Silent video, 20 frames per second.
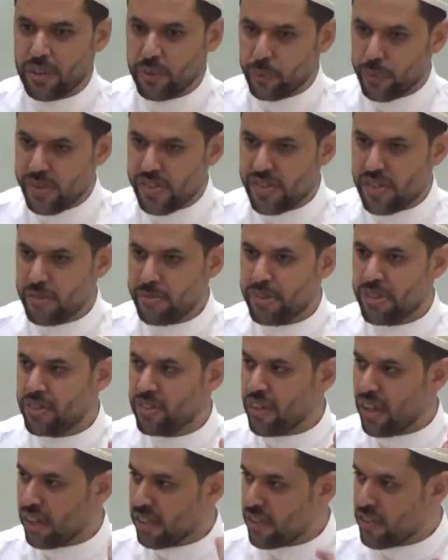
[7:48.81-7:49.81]
wisdom and
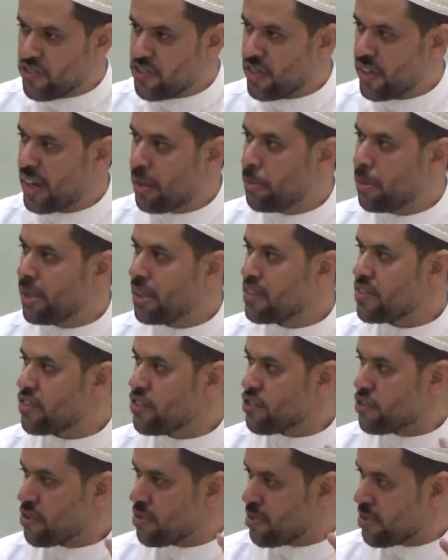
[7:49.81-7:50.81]
knowledge and ability
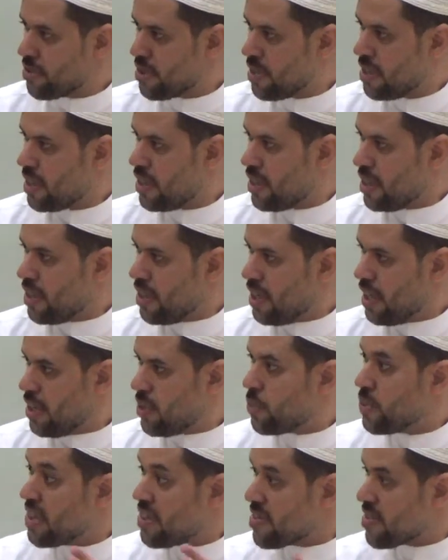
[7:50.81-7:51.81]
to
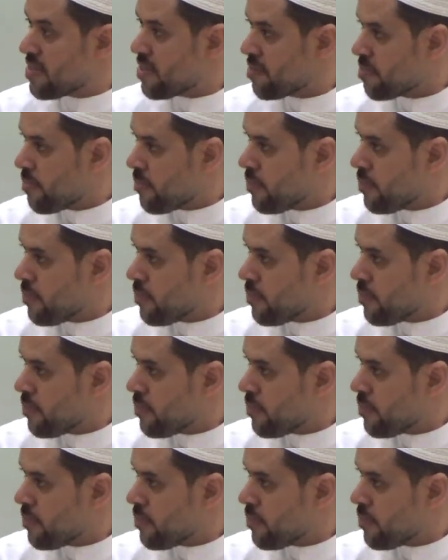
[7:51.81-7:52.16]
reason.